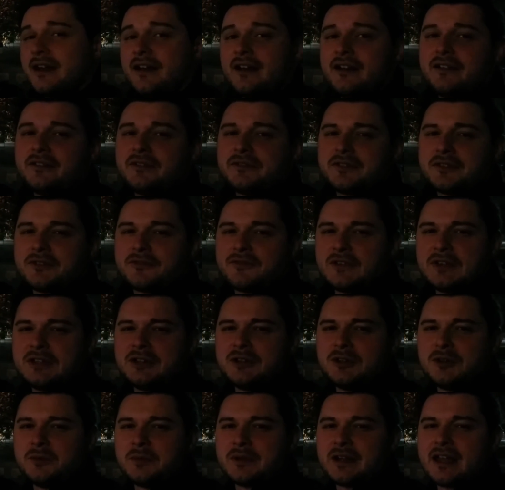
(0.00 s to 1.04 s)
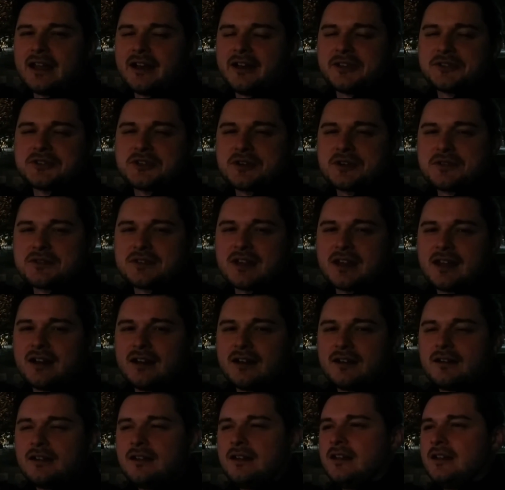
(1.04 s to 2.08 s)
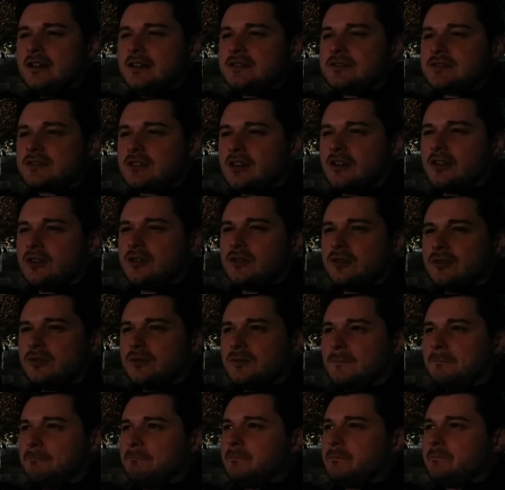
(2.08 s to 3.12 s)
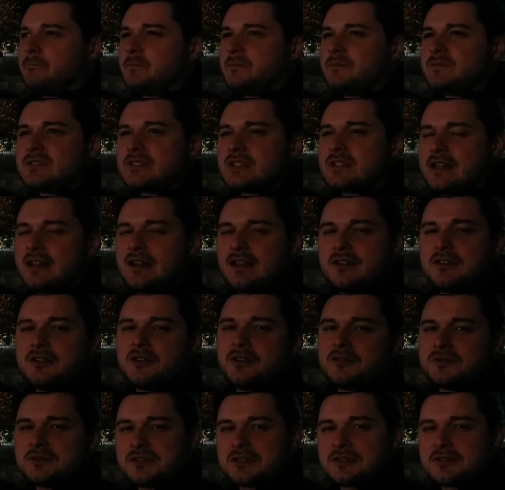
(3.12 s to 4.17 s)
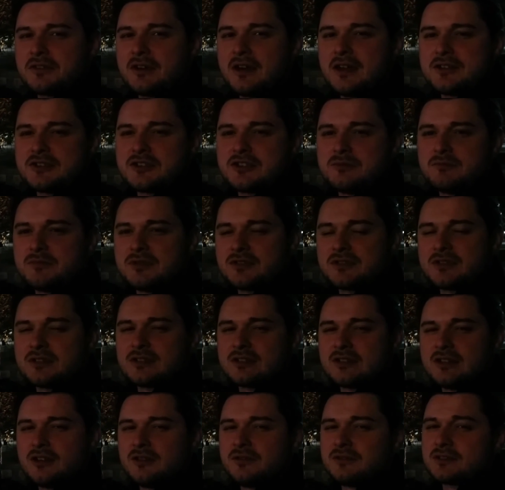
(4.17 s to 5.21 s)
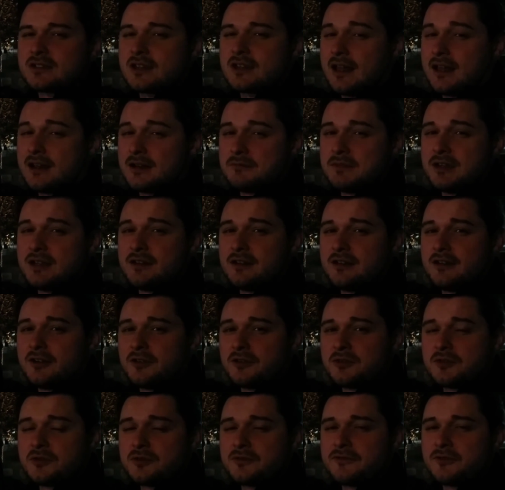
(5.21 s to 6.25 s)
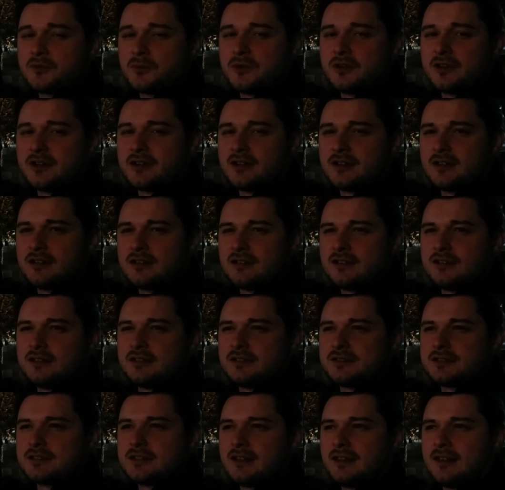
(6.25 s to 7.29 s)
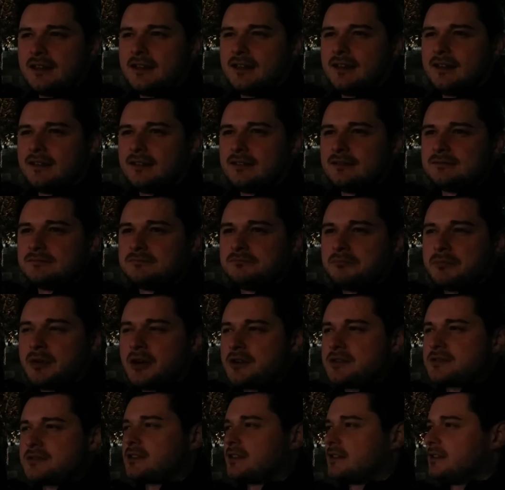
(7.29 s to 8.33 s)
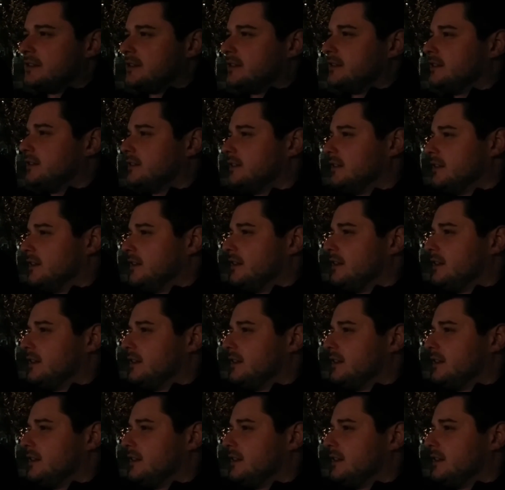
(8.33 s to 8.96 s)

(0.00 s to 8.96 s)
about the film and how it turned out. So see it at your own discretion, but just know it's kind of mediocre for what it is. And personally,